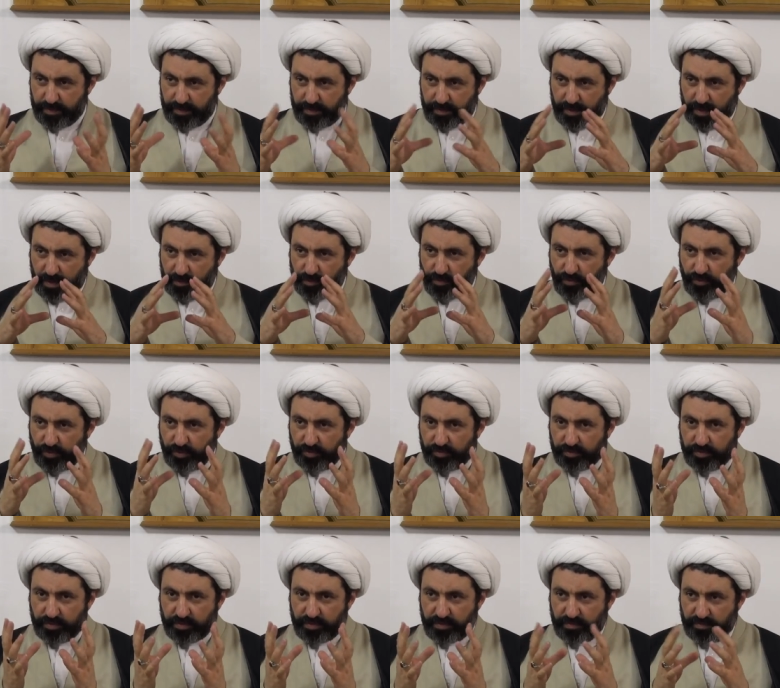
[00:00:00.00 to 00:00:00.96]
Now you
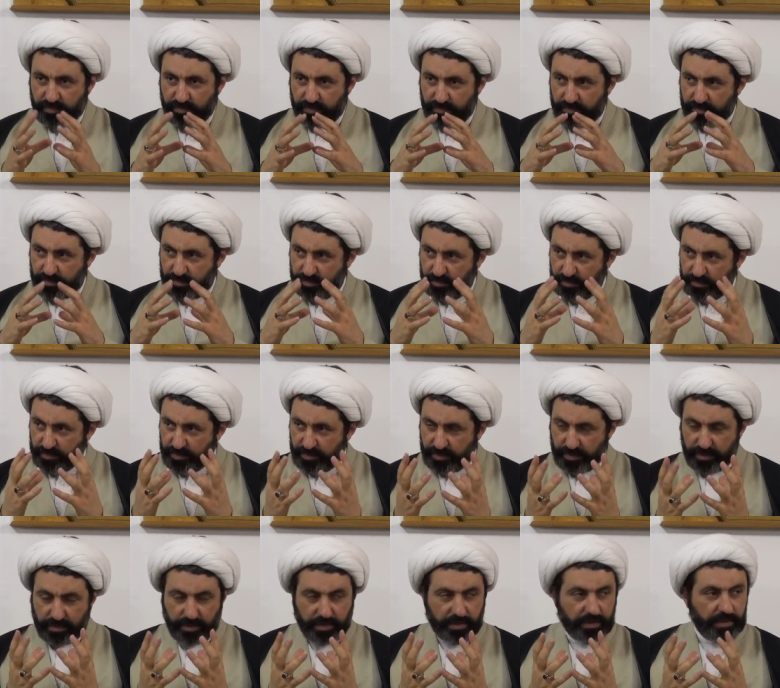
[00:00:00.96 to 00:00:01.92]
know
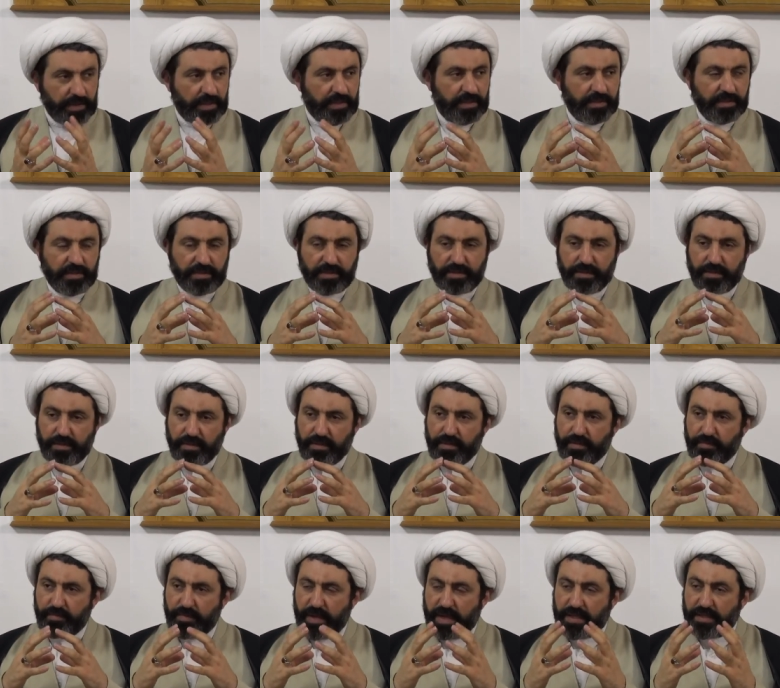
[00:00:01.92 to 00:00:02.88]
the
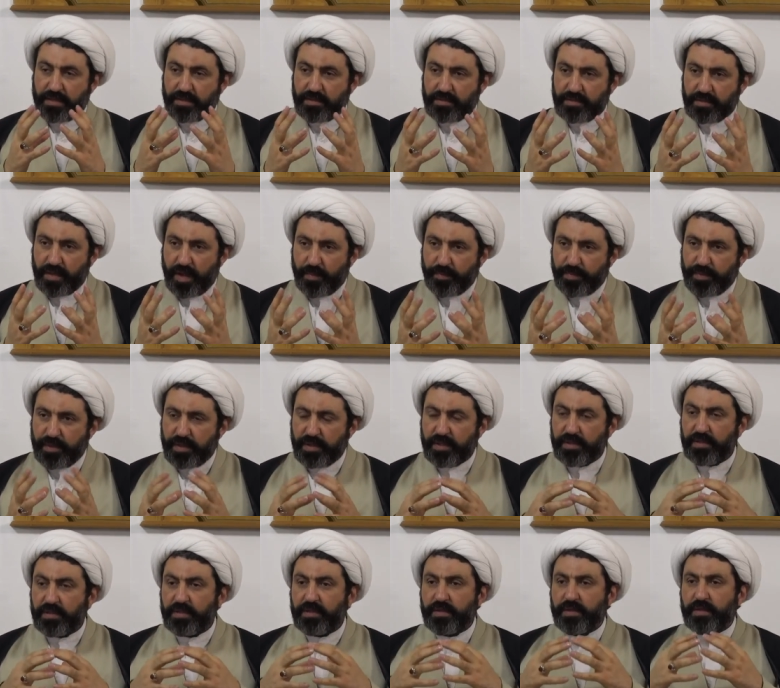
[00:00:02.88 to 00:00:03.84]
main topic
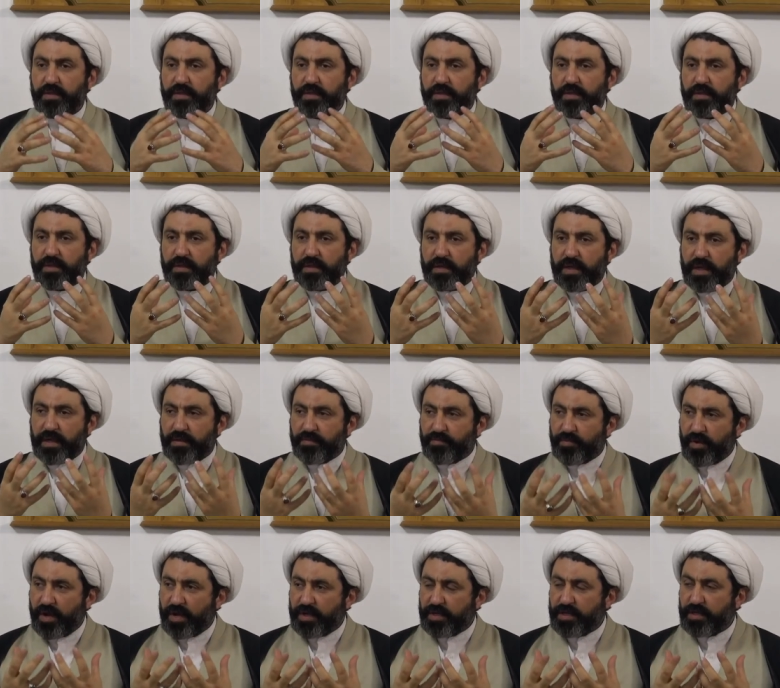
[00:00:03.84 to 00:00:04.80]
and
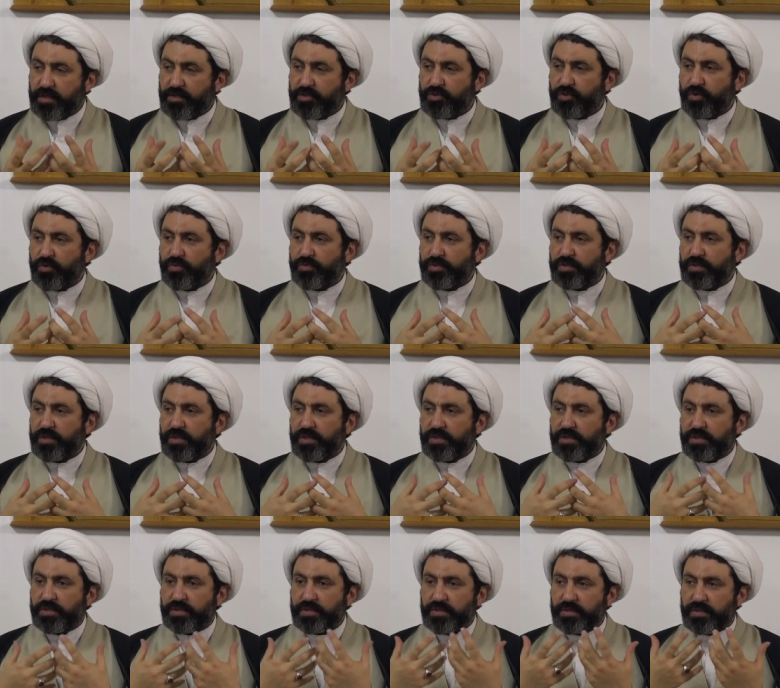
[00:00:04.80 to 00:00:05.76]
why he chose
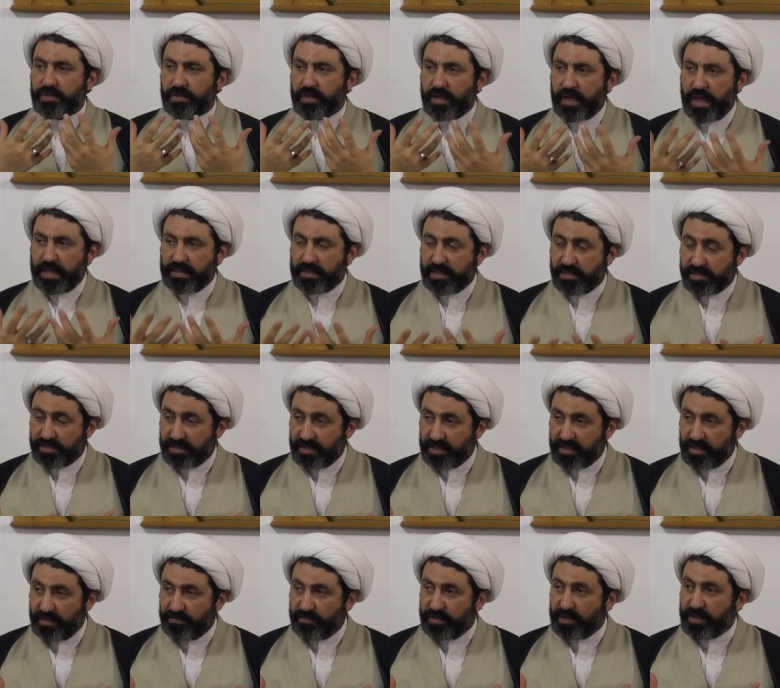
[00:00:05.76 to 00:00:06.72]
this and the
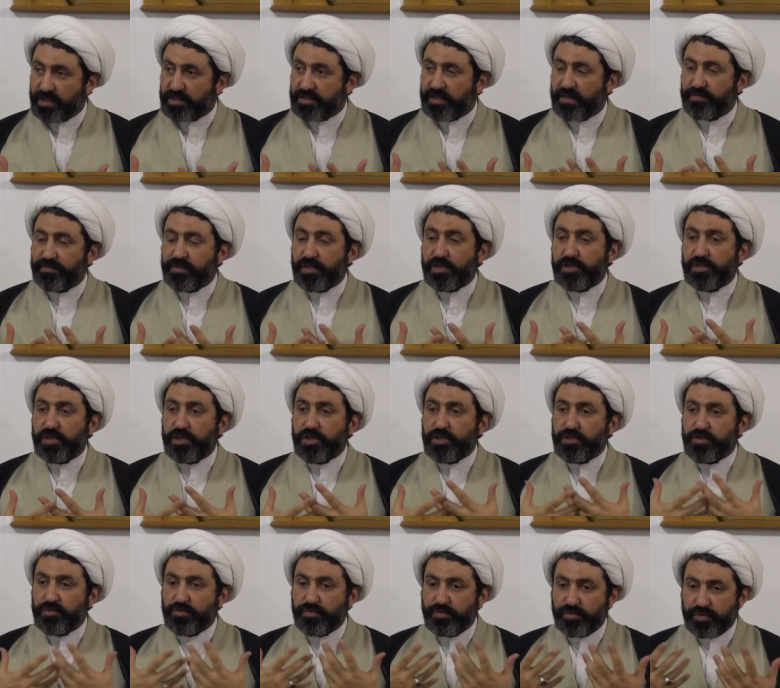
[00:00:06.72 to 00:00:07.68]
significance of this
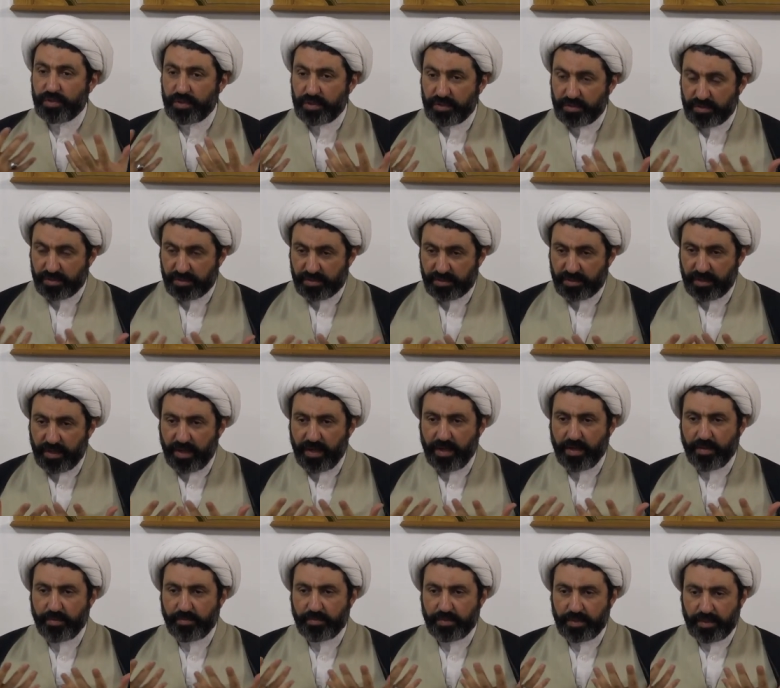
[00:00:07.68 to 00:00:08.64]
issue in
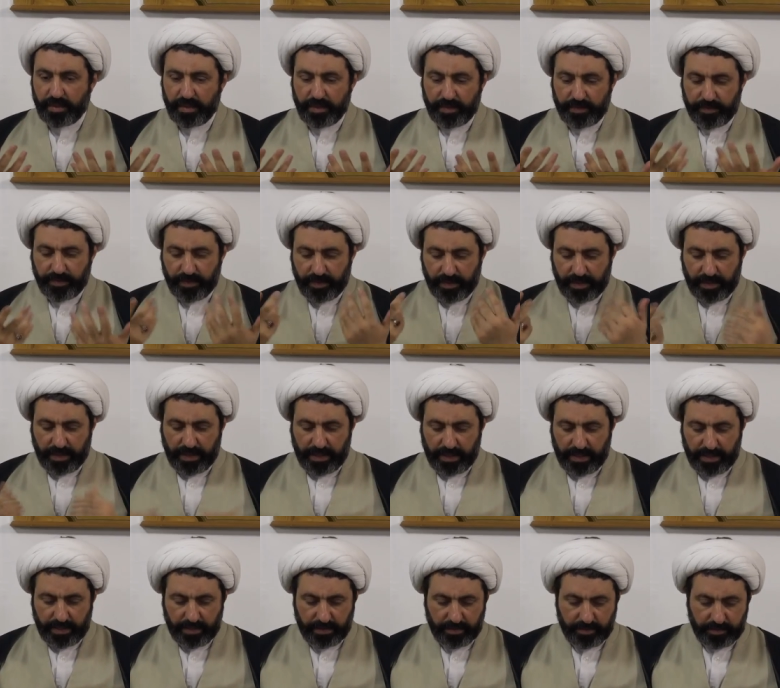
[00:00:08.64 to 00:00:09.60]
Islam
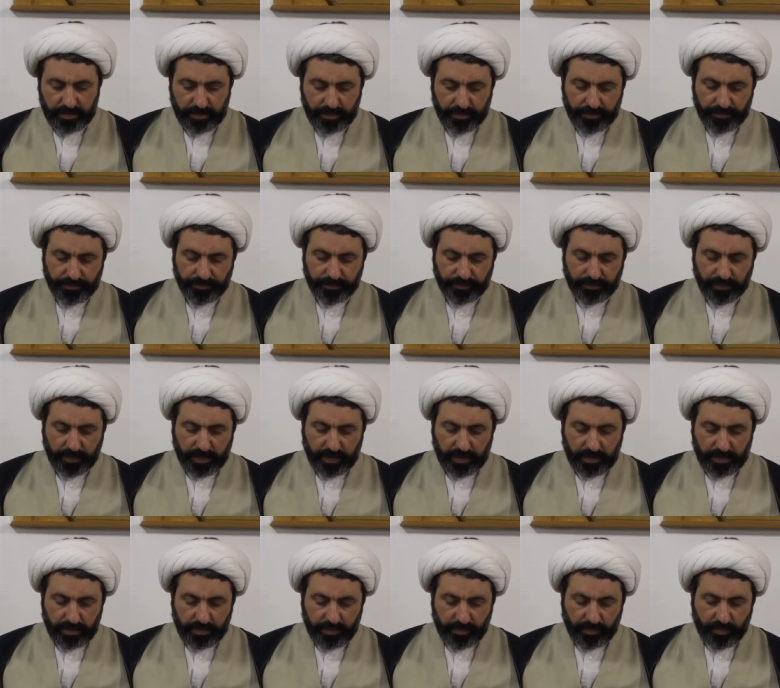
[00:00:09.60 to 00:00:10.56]
and
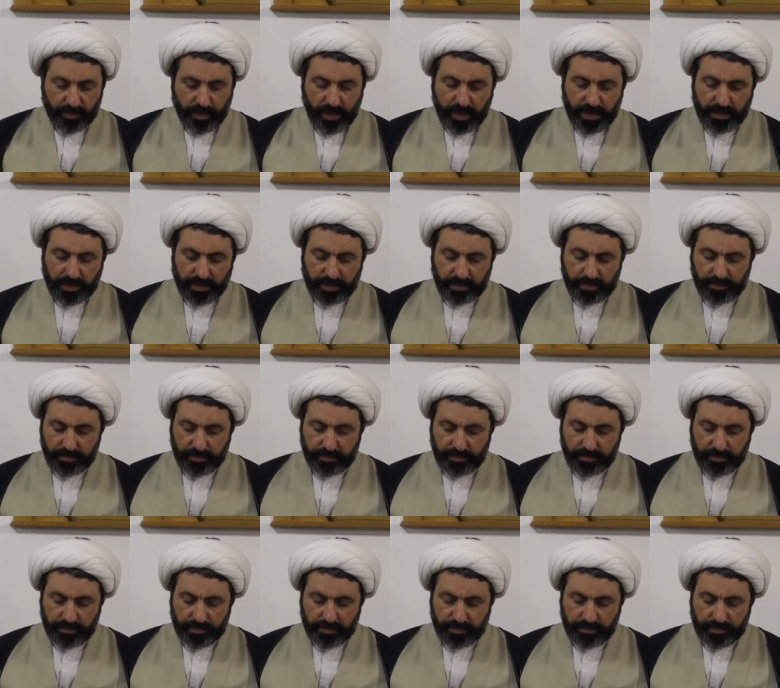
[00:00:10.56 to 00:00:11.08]
why